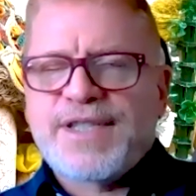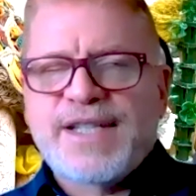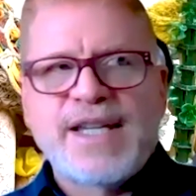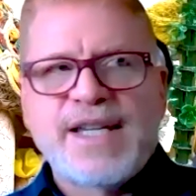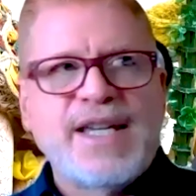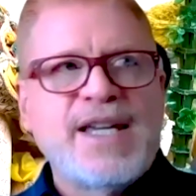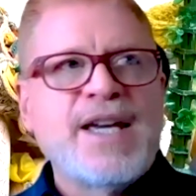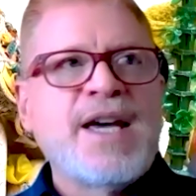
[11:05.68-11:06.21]

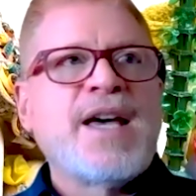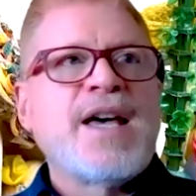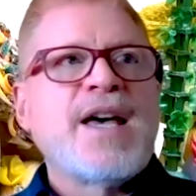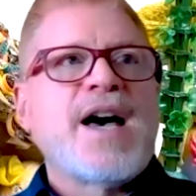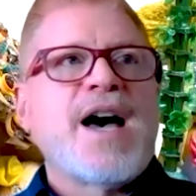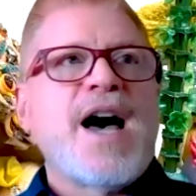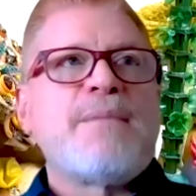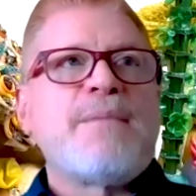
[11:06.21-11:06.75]
see.
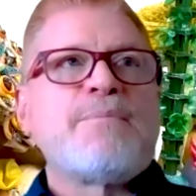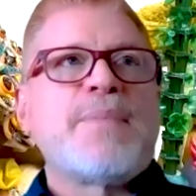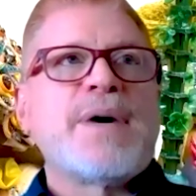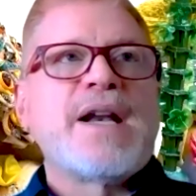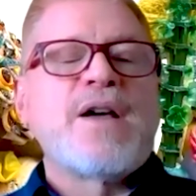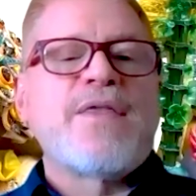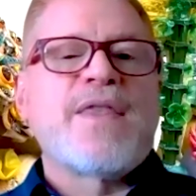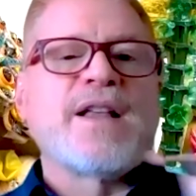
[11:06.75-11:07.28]
Um,
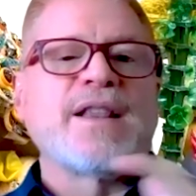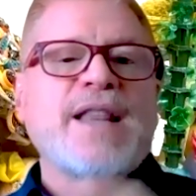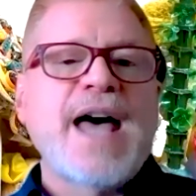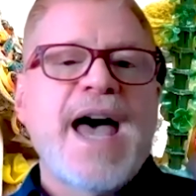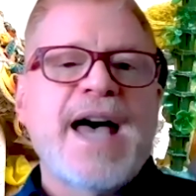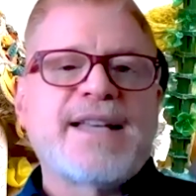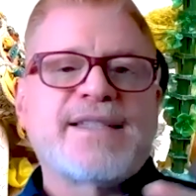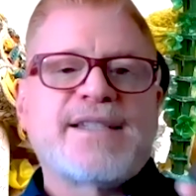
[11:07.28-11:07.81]
but the
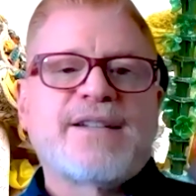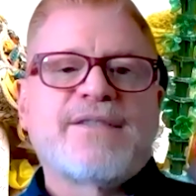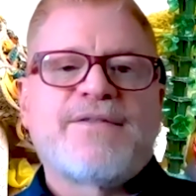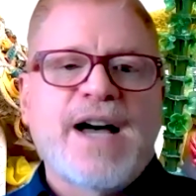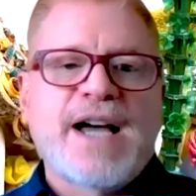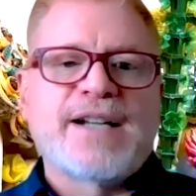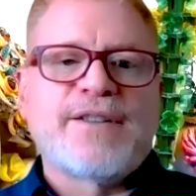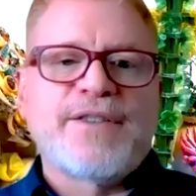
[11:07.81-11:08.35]
last and
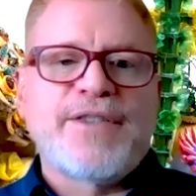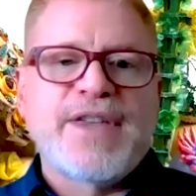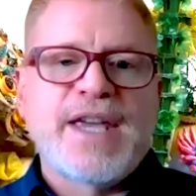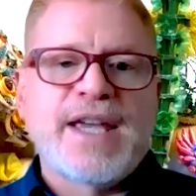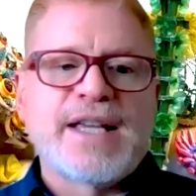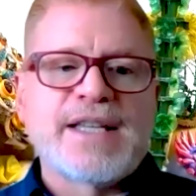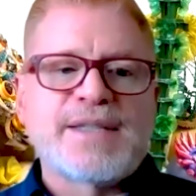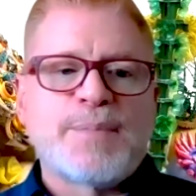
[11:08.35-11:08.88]
final
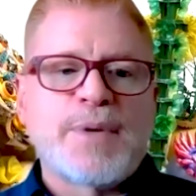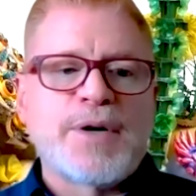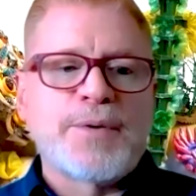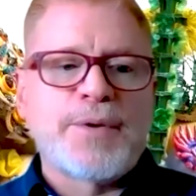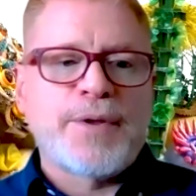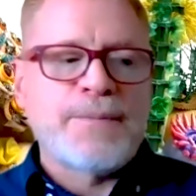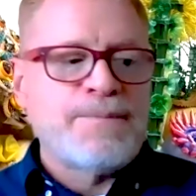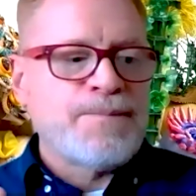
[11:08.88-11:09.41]
thing is
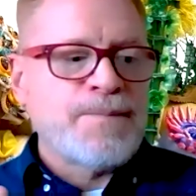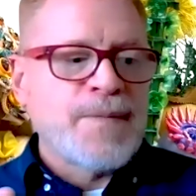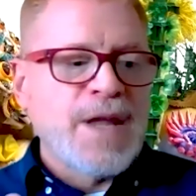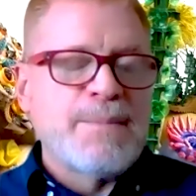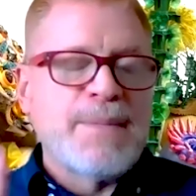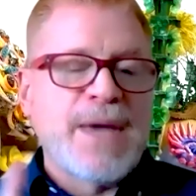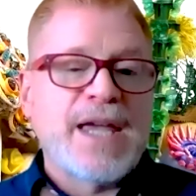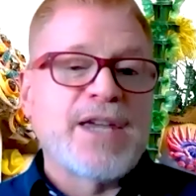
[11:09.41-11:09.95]
both
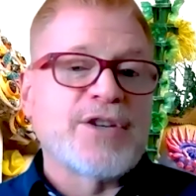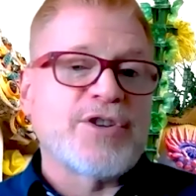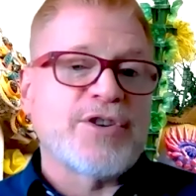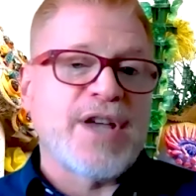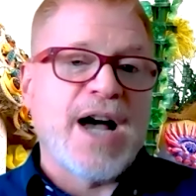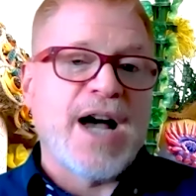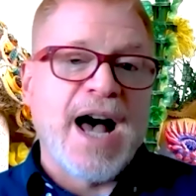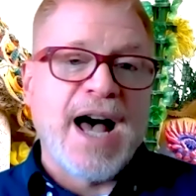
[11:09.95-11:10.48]
making sure
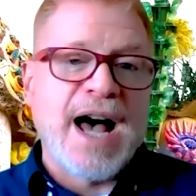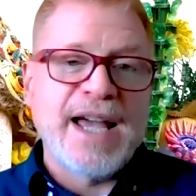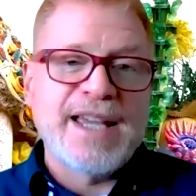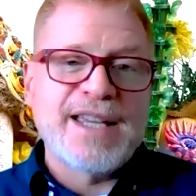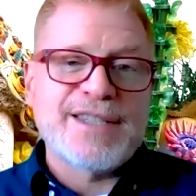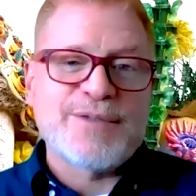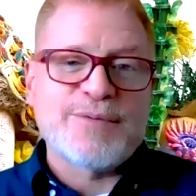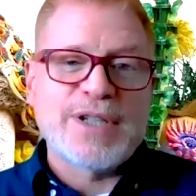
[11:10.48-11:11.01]
the eye
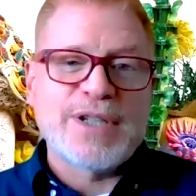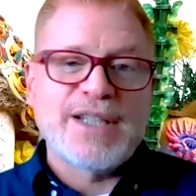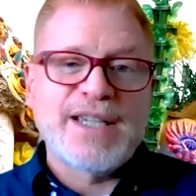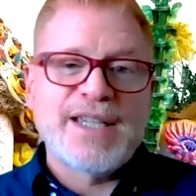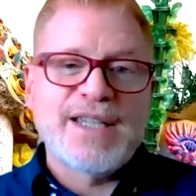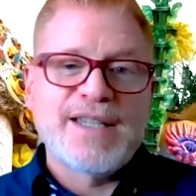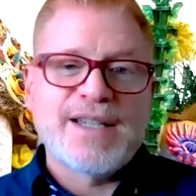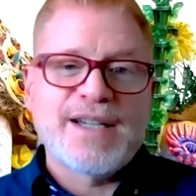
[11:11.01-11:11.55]
is
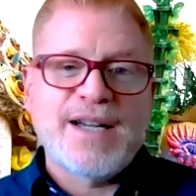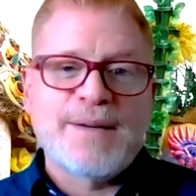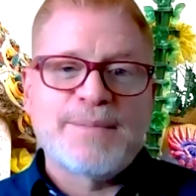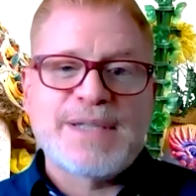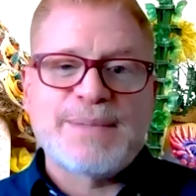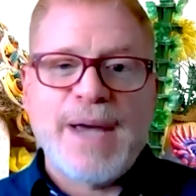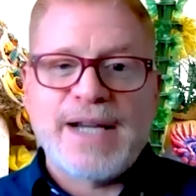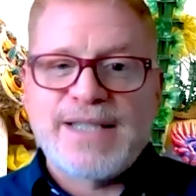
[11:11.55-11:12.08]
really um,
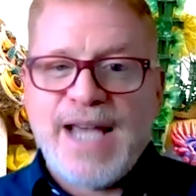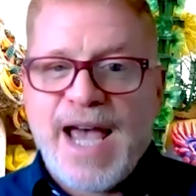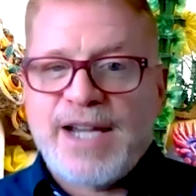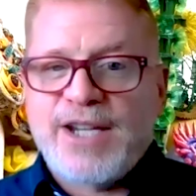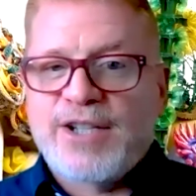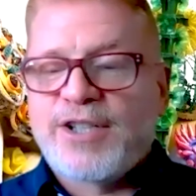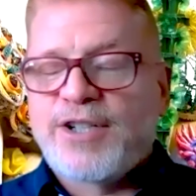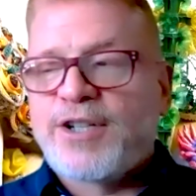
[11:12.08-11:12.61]

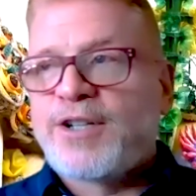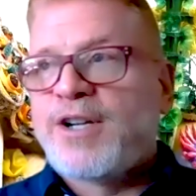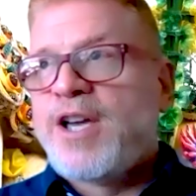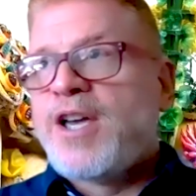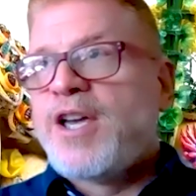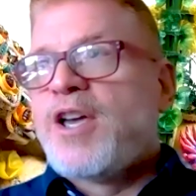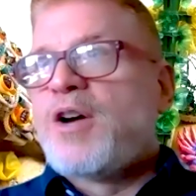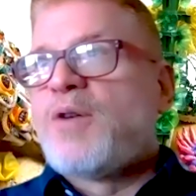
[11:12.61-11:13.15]
spectacular.
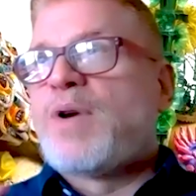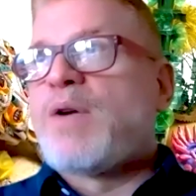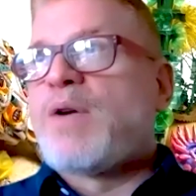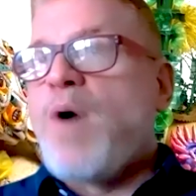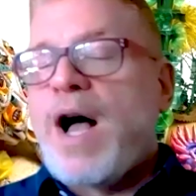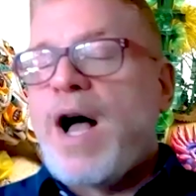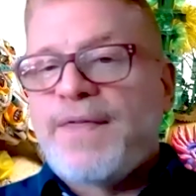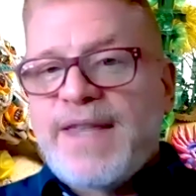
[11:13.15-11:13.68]
We
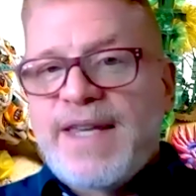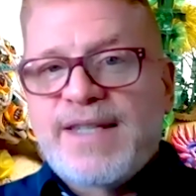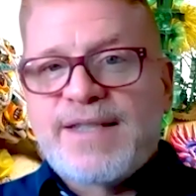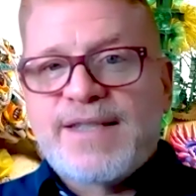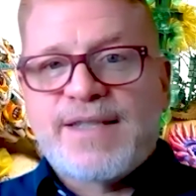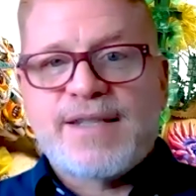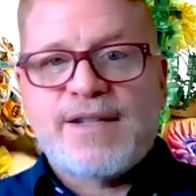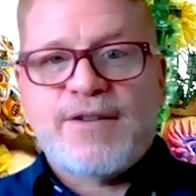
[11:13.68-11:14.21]
want
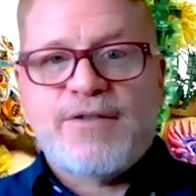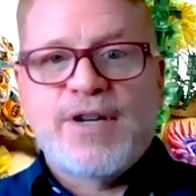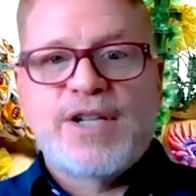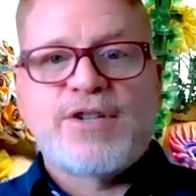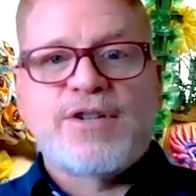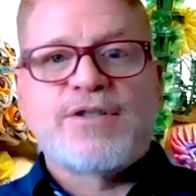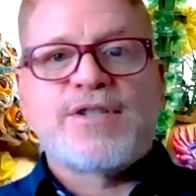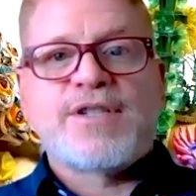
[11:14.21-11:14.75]
these
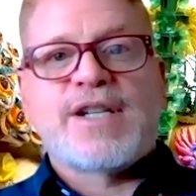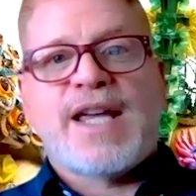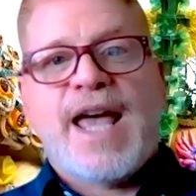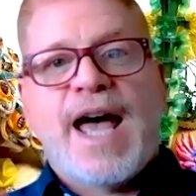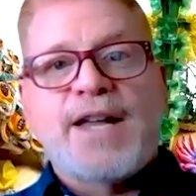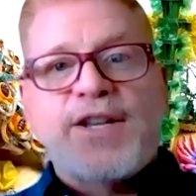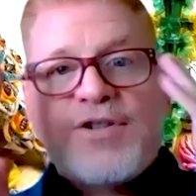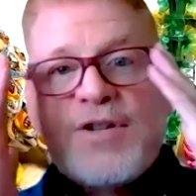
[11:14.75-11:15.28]
creatures to
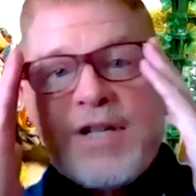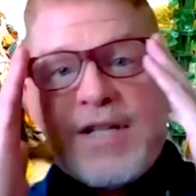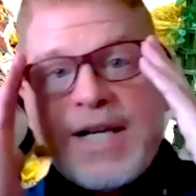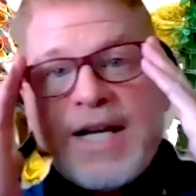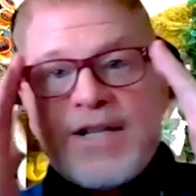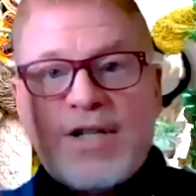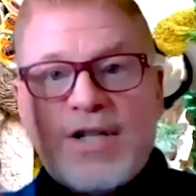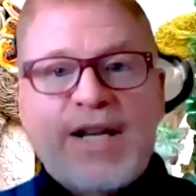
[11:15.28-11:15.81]
catch your
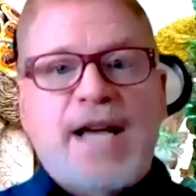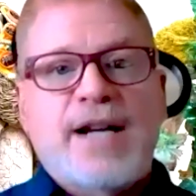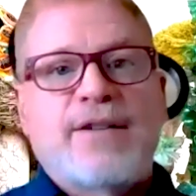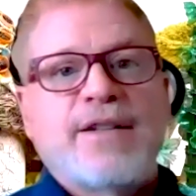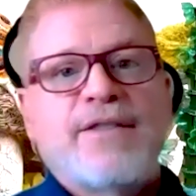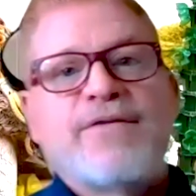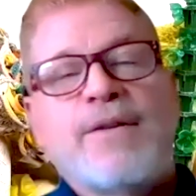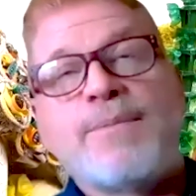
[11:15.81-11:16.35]
attention, not
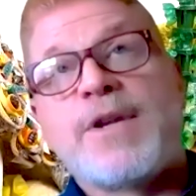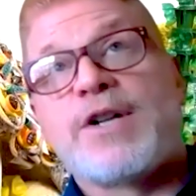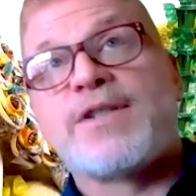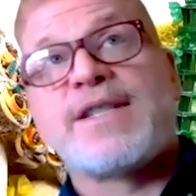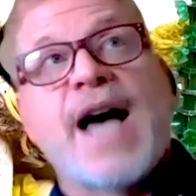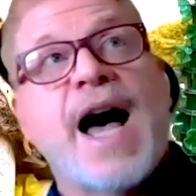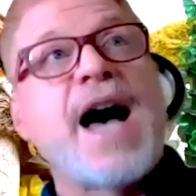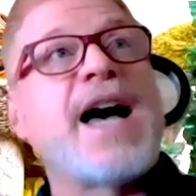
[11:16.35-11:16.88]
only from their
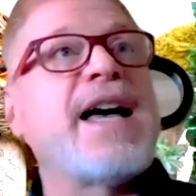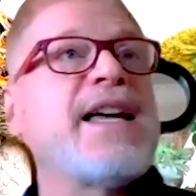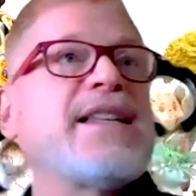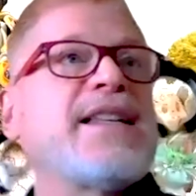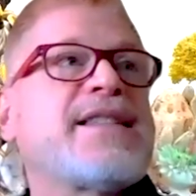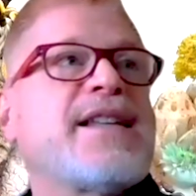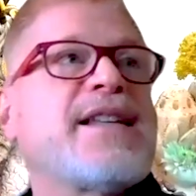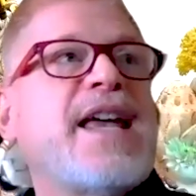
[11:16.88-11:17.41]

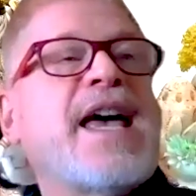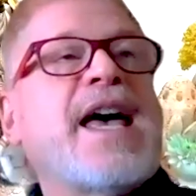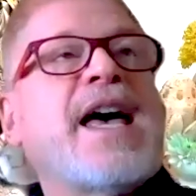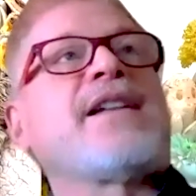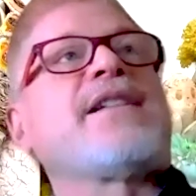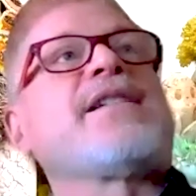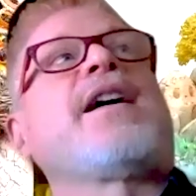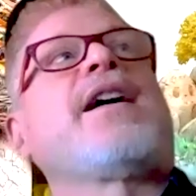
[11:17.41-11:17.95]
size
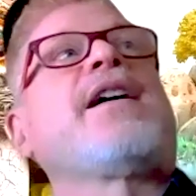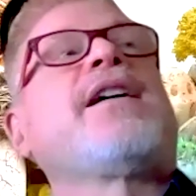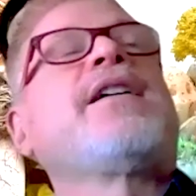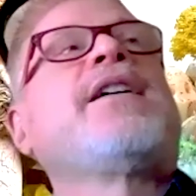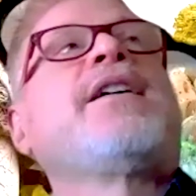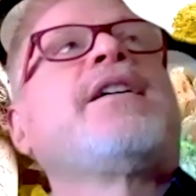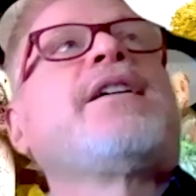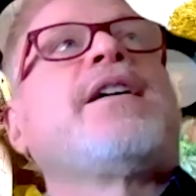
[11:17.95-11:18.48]
and uh,
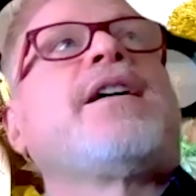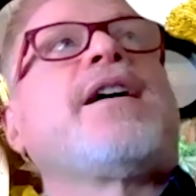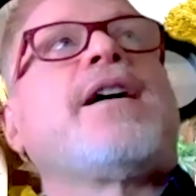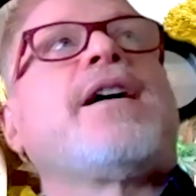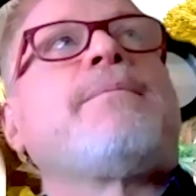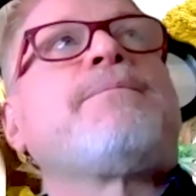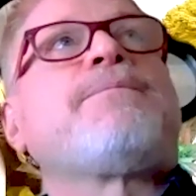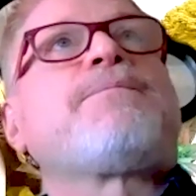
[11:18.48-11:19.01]

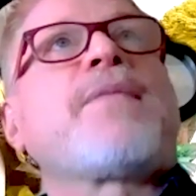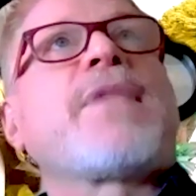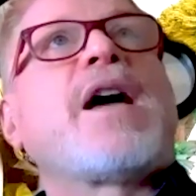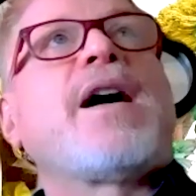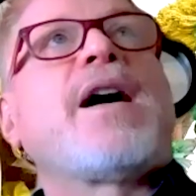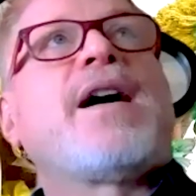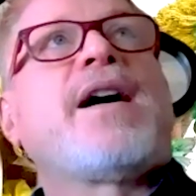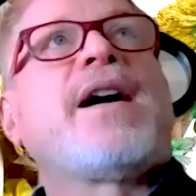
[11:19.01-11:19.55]
um,
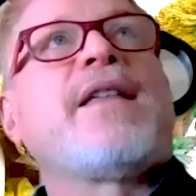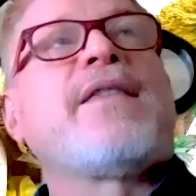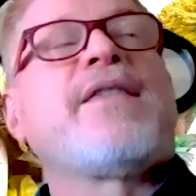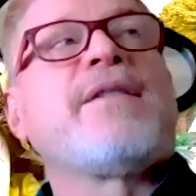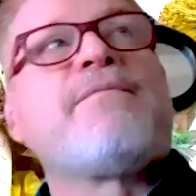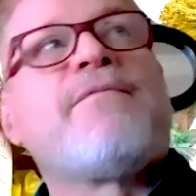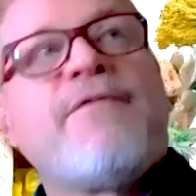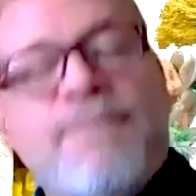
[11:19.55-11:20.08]
the